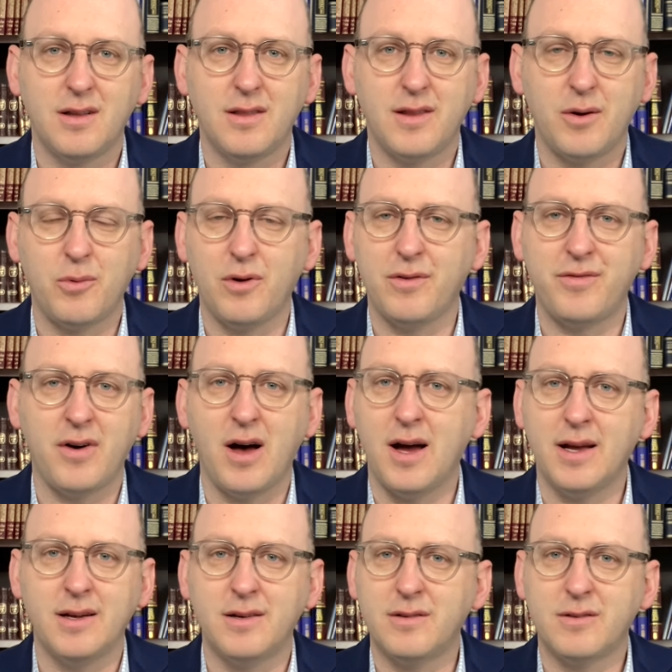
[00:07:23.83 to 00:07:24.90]
that we'll
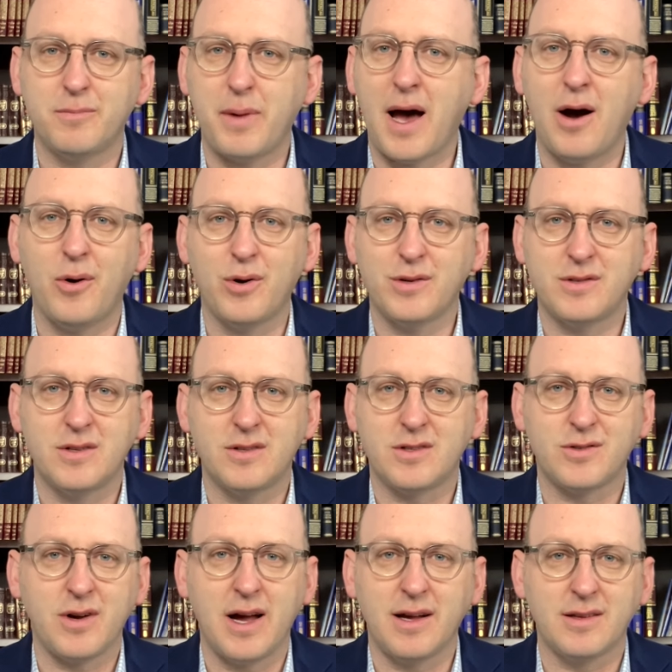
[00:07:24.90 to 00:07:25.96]
find powers and
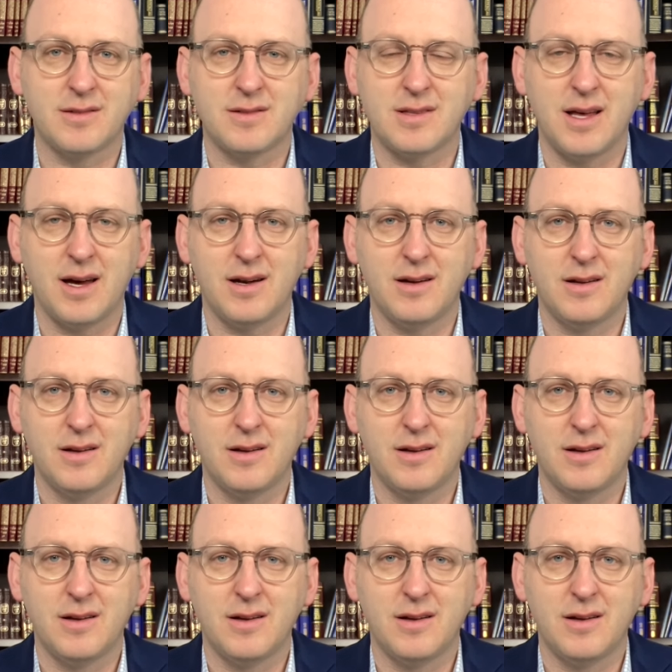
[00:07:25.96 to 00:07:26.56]
strengths that,